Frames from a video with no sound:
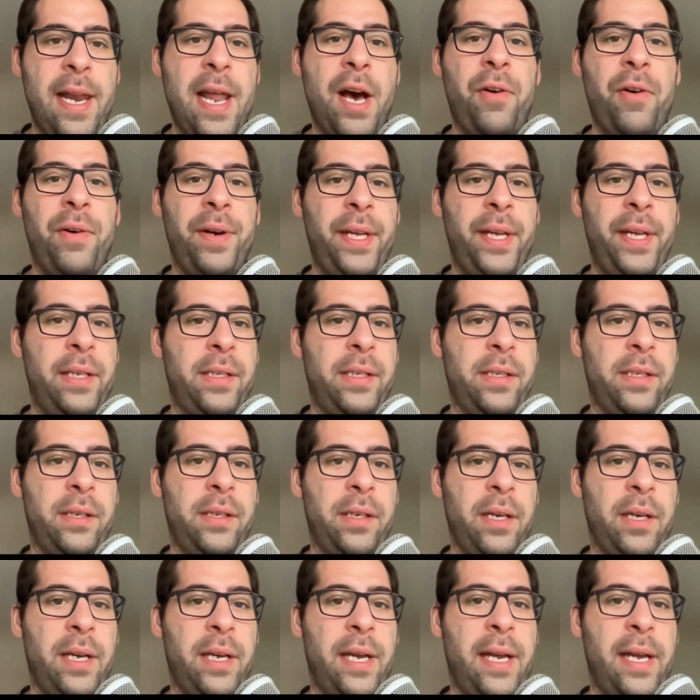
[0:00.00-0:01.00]
now
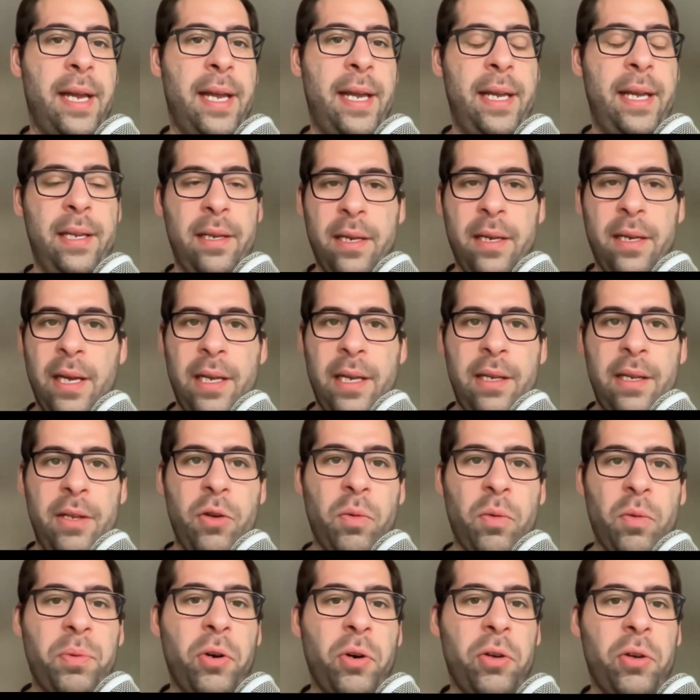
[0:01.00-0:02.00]
is? In
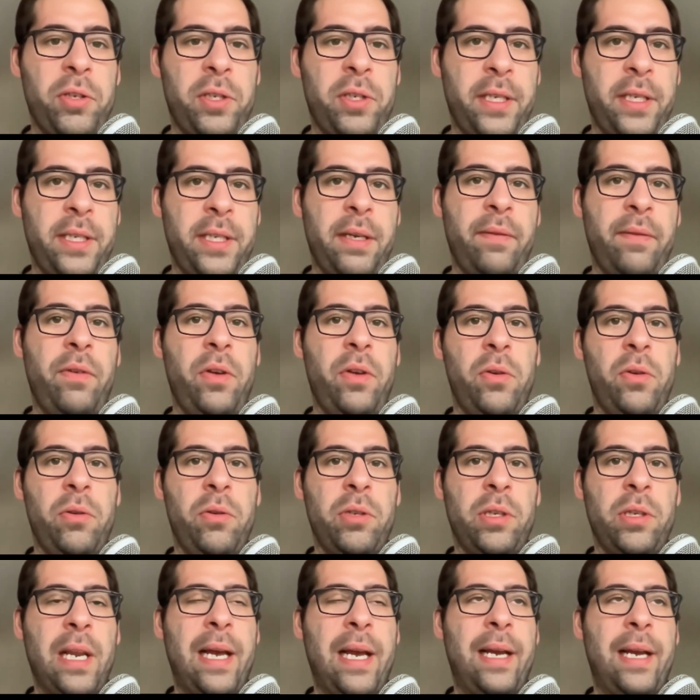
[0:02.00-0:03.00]
your projects, have you
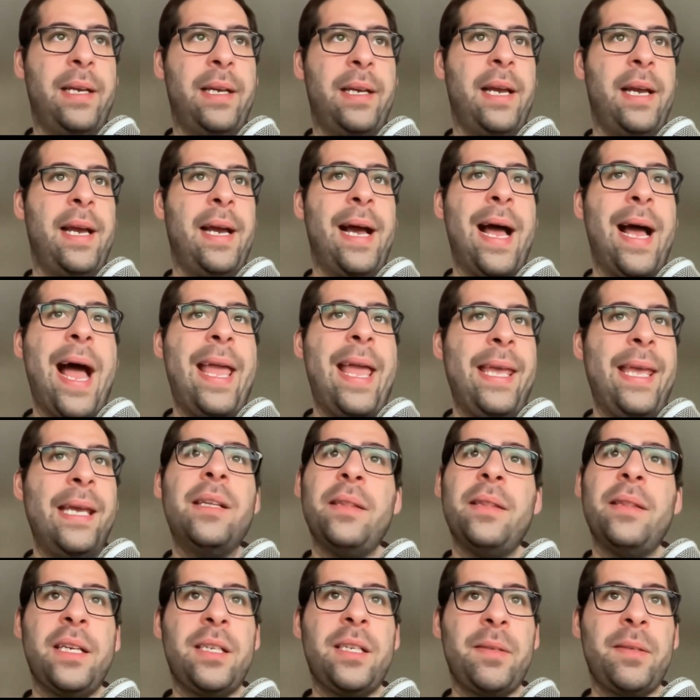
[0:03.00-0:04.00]
used like
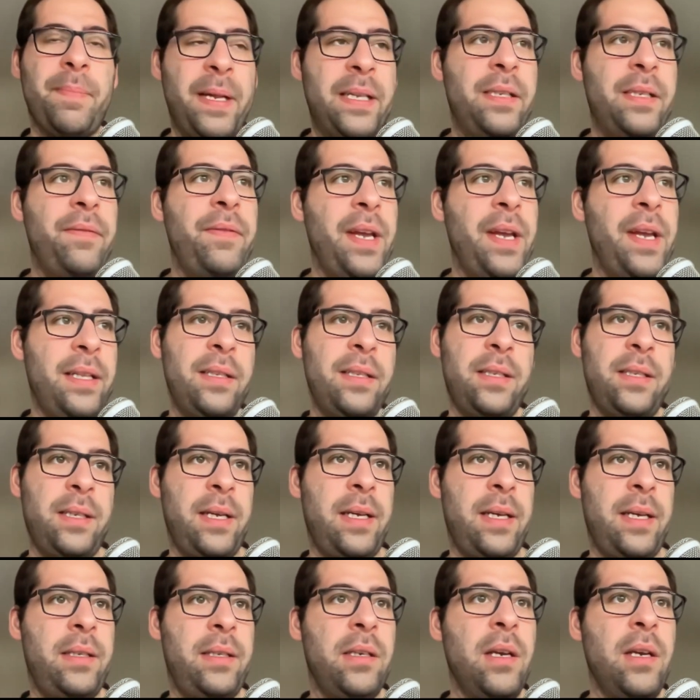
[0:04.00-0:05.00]
high-end expensive
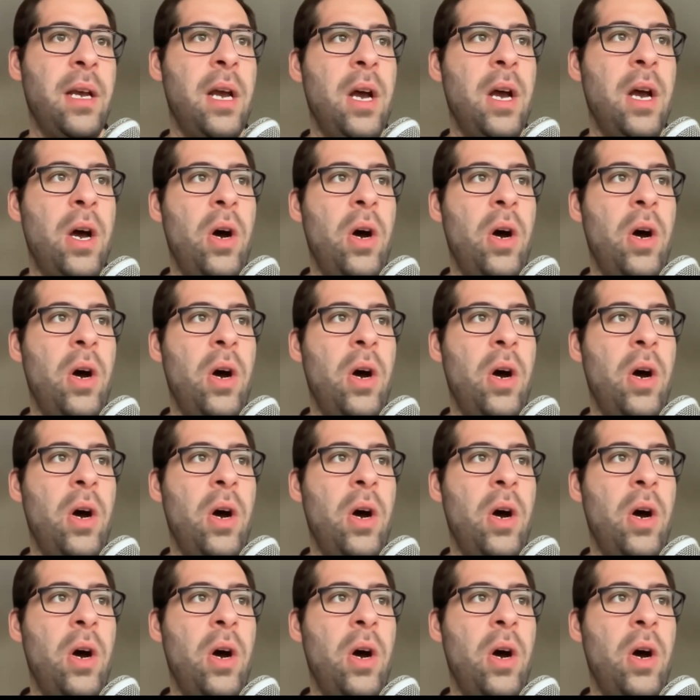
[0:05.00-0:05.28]
headsets